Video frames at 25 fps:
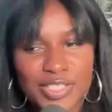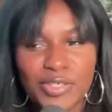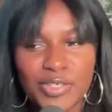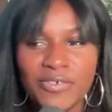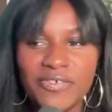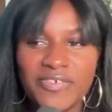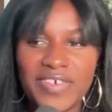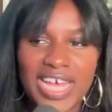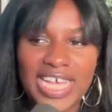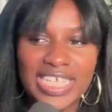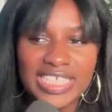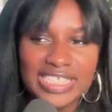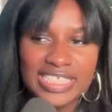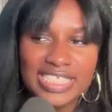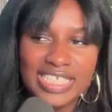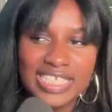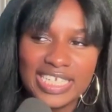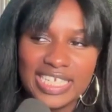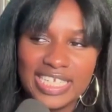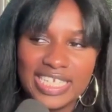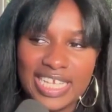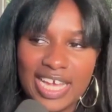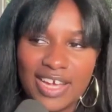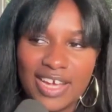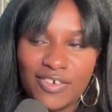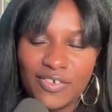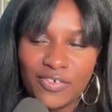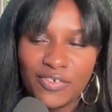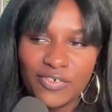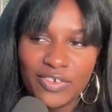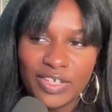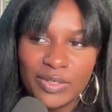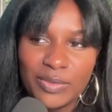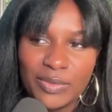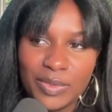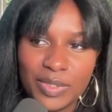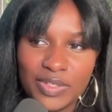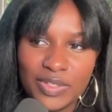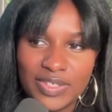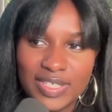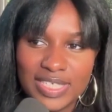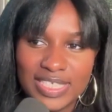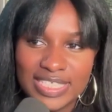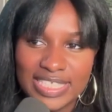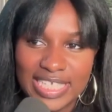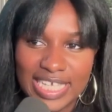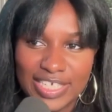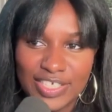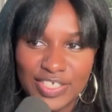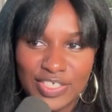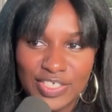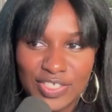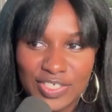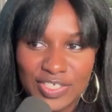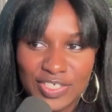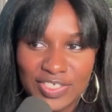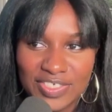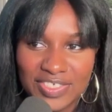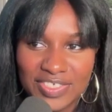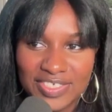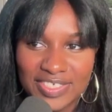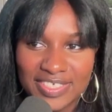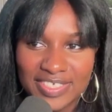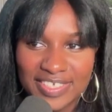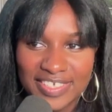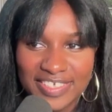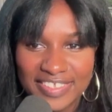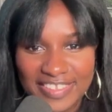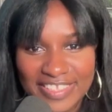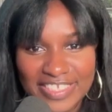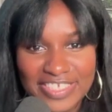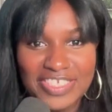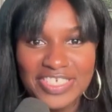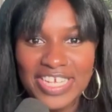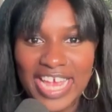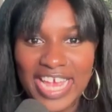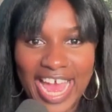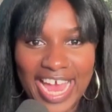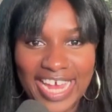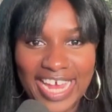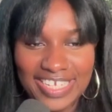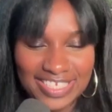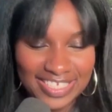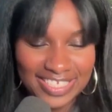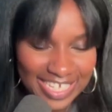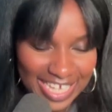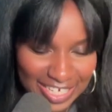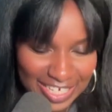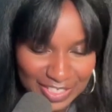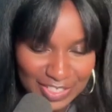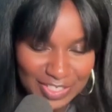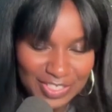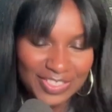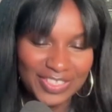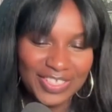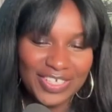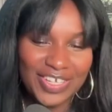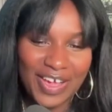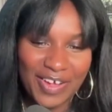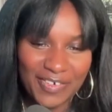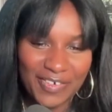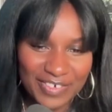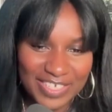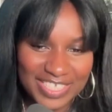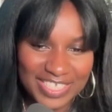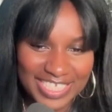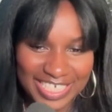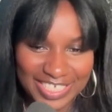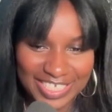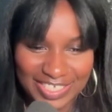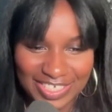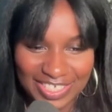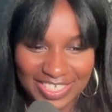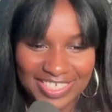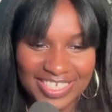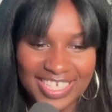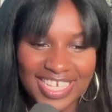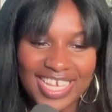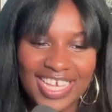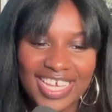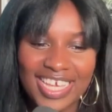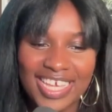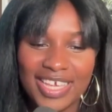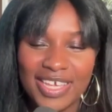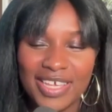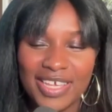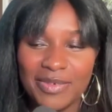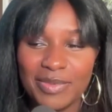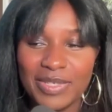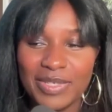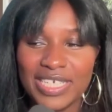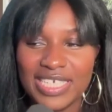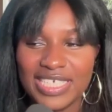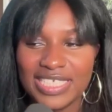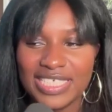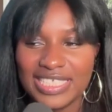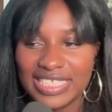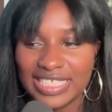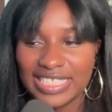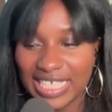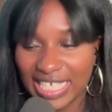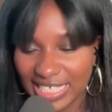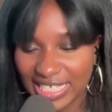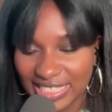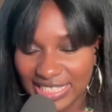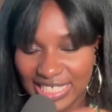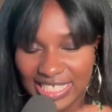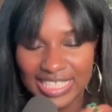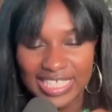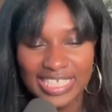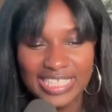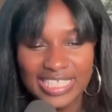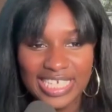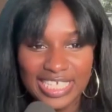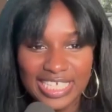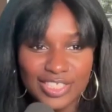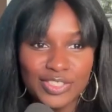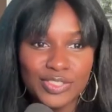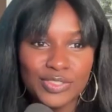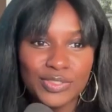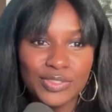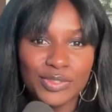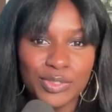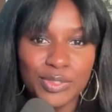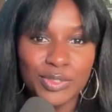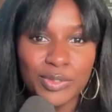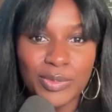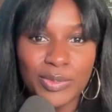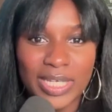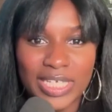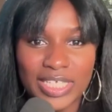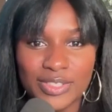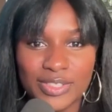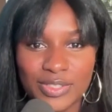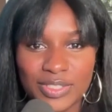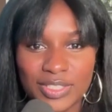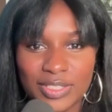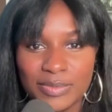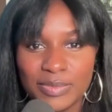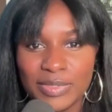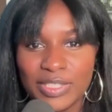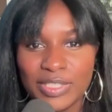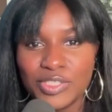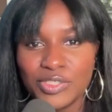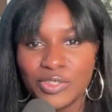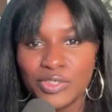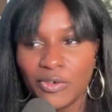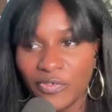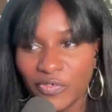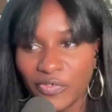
so fascinating how free will has entered the chat, entered the conversation, because yes, I think that's true. I used to be so